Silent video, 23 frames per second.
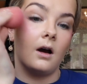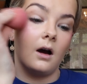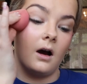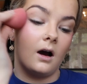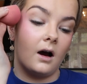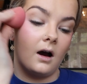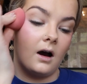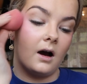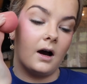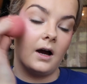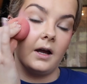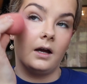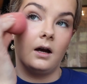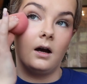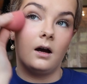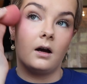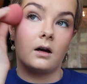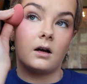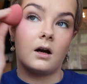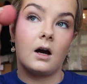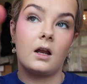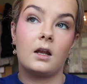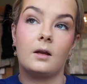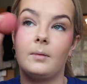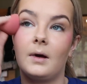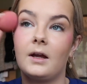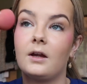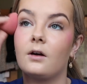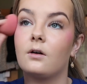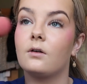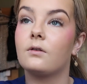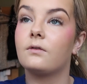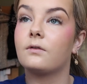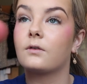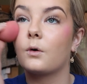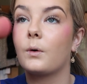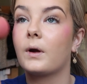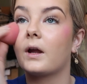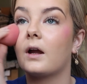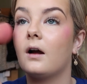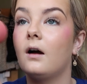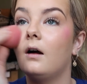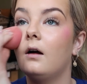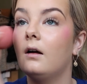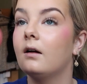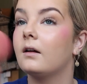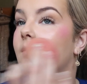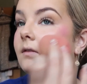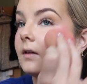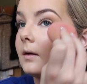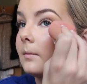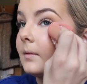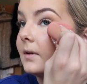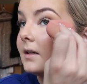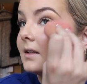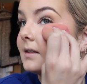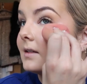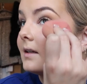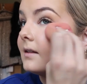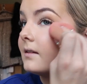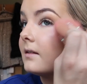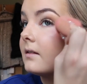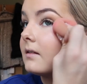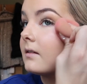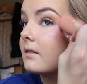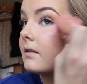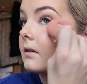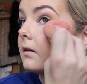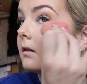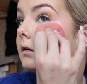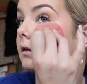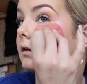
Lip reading: a higher colour payoff quicker, if that makes sense.